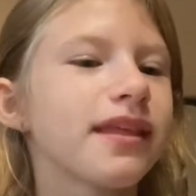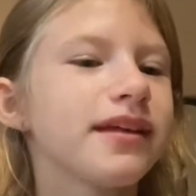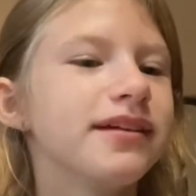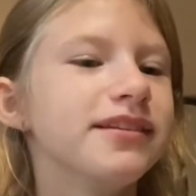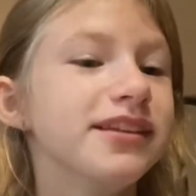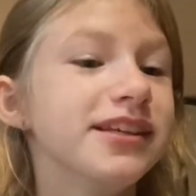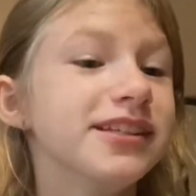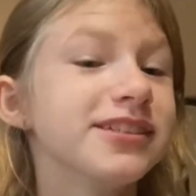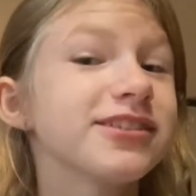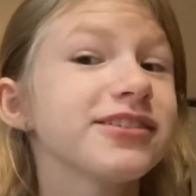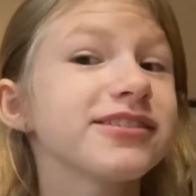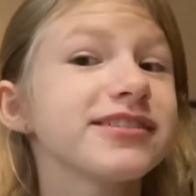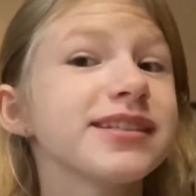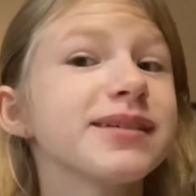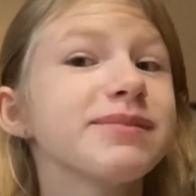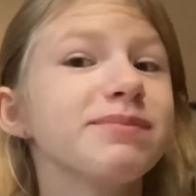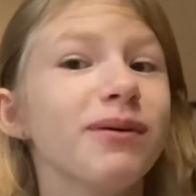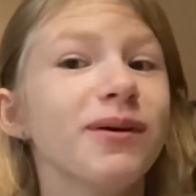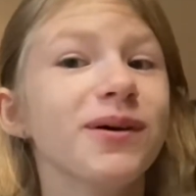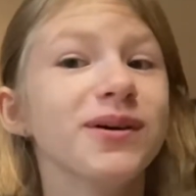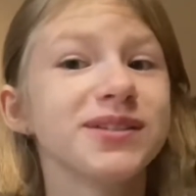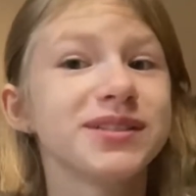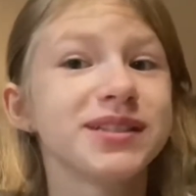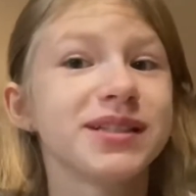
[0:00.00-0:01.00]
These are
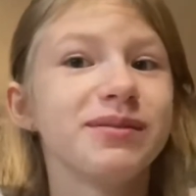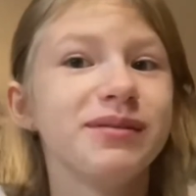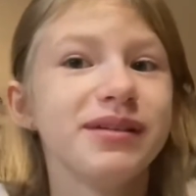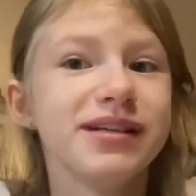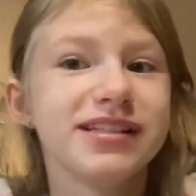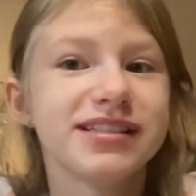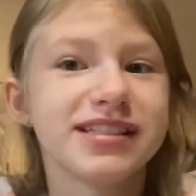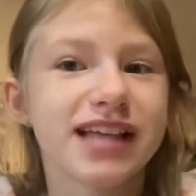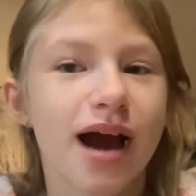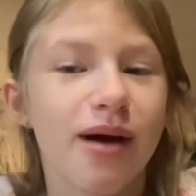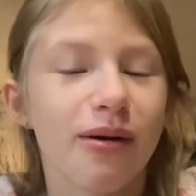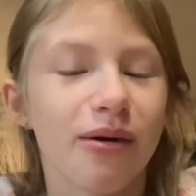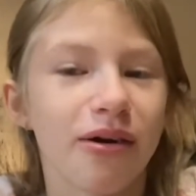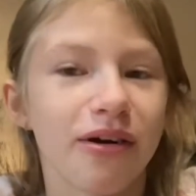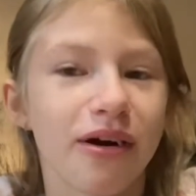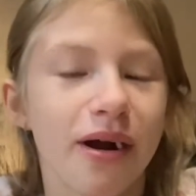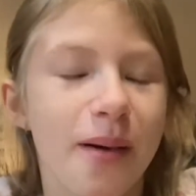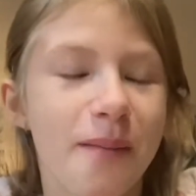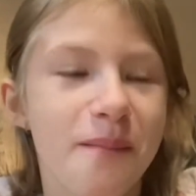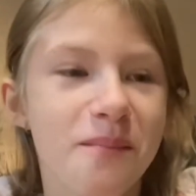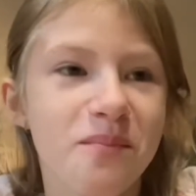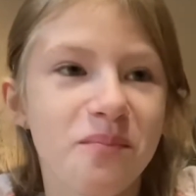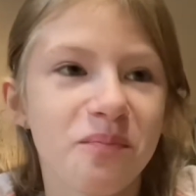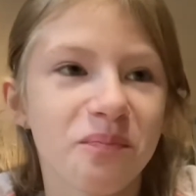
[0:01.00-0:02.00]
supposed to be sour
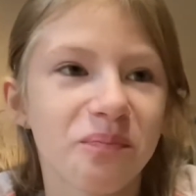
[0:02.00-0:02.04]
gum.